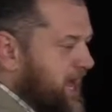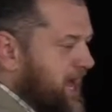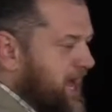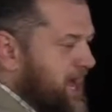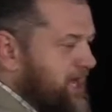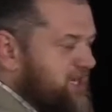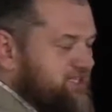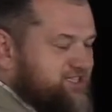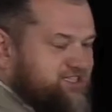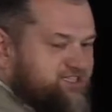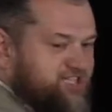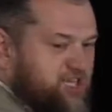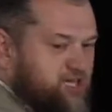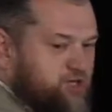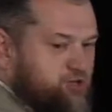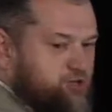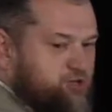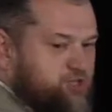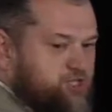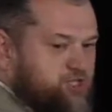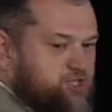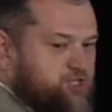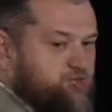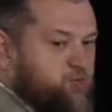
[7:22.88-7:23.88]
I'll sell you
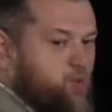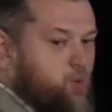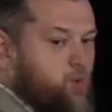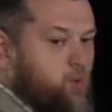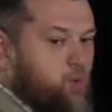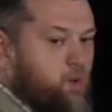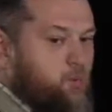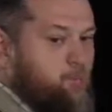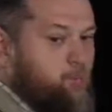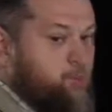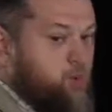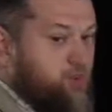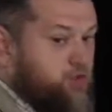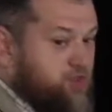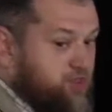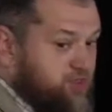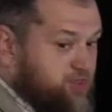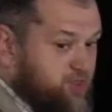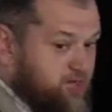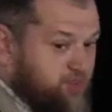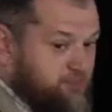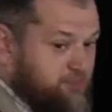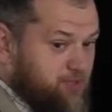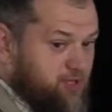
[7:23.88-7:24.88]
this for
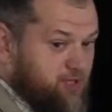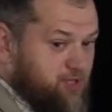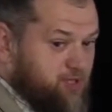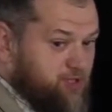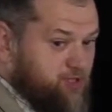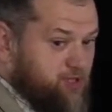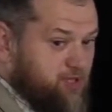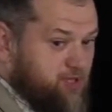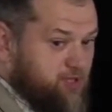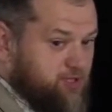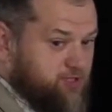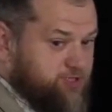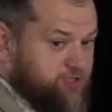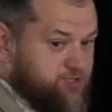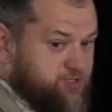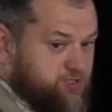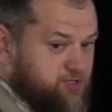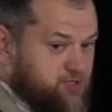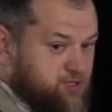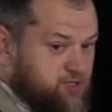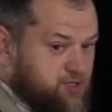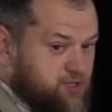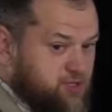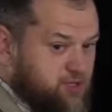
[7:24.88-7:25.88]
$1.3 billion.
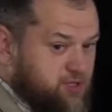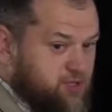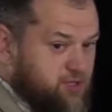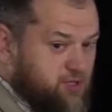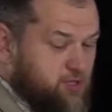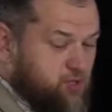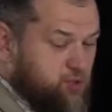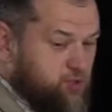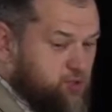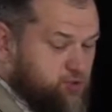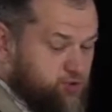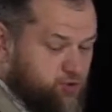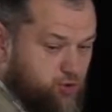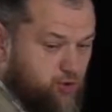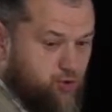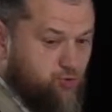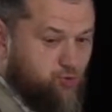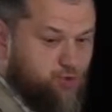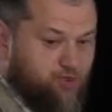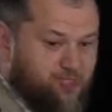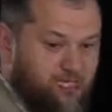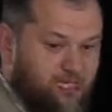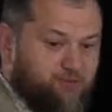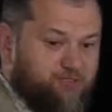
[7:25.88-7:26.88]
So
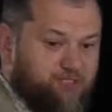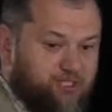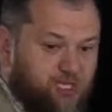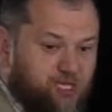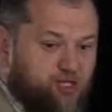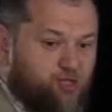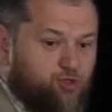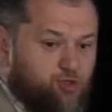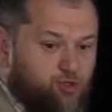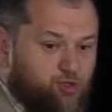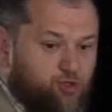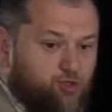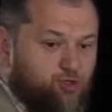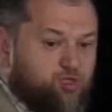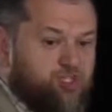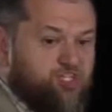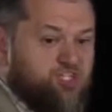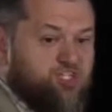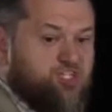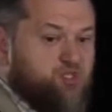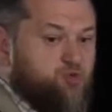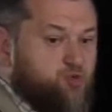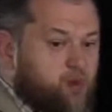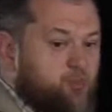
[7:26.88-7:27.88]
what I'm saying to you,
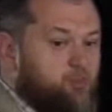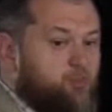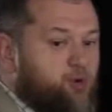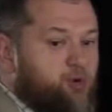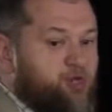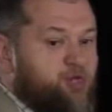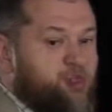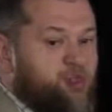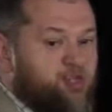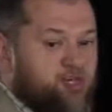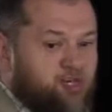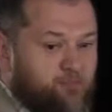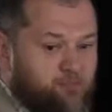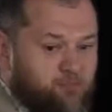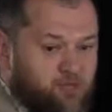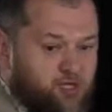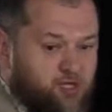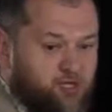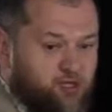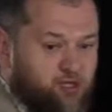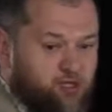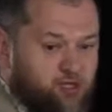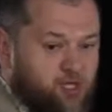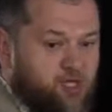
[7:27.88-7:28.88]
this is 1.3
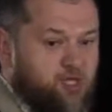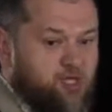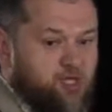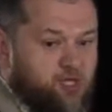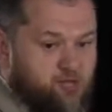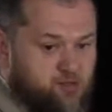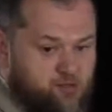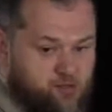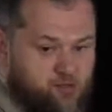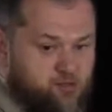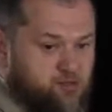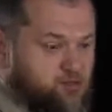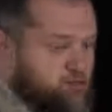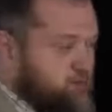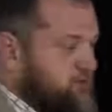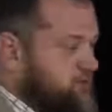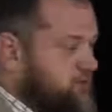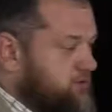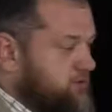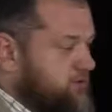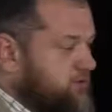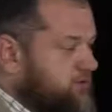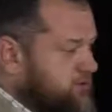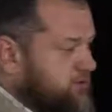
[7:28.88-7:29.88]
billion
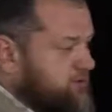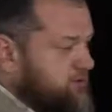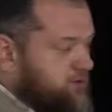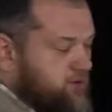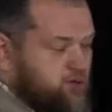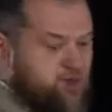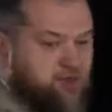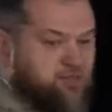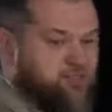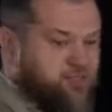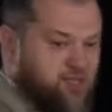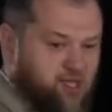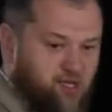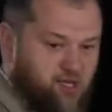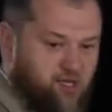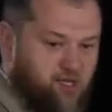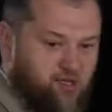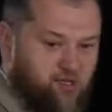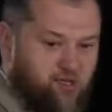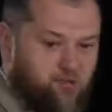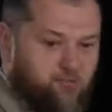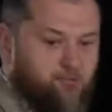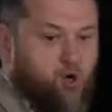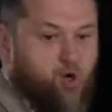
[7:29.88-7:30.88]
thing,
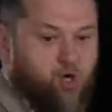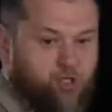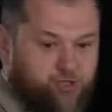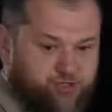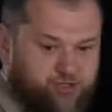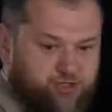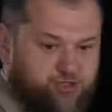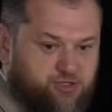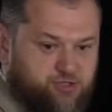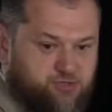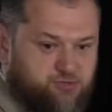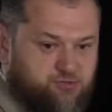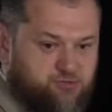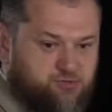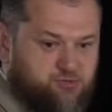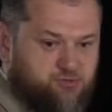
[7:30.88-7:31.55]
box.